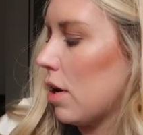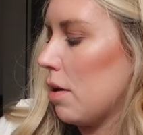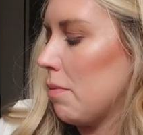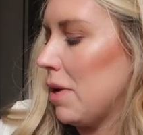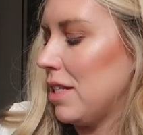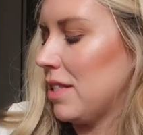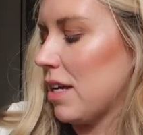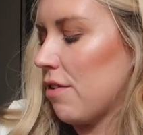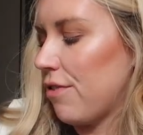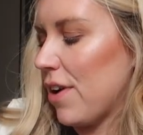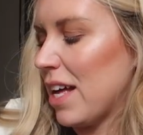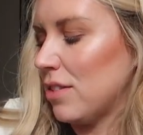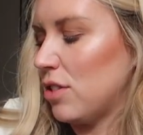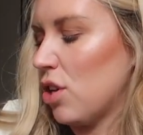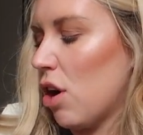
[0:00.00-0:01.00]
myself
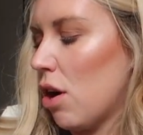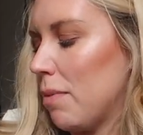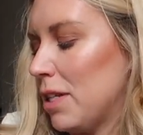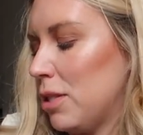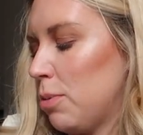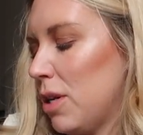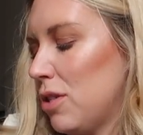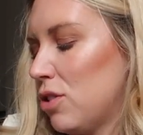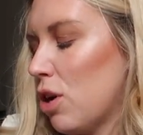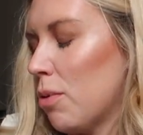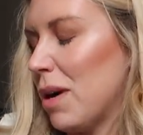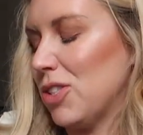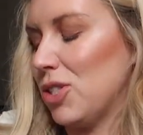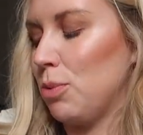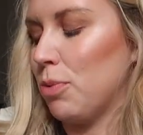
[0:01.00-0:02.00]
and Tom, I suppose, Tom
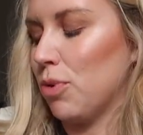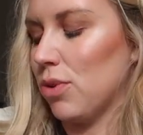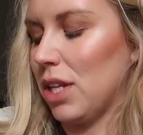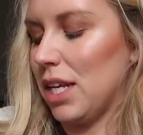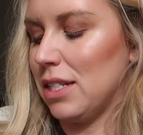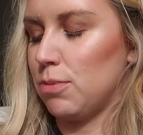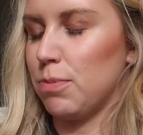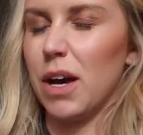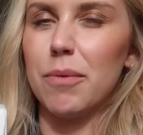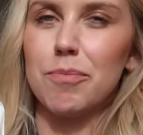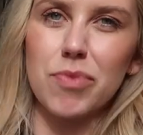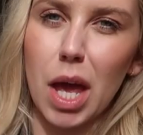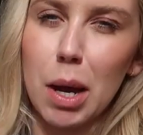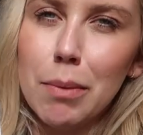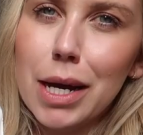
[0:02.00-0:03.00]
actually bought these, but
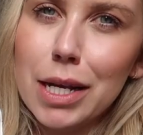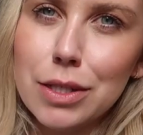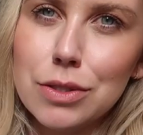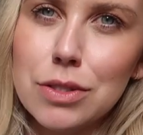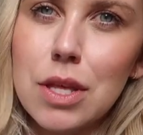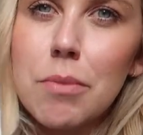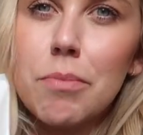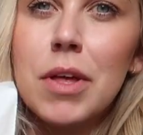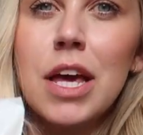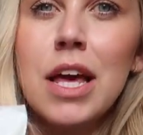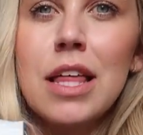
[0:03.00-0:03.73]
I might use them.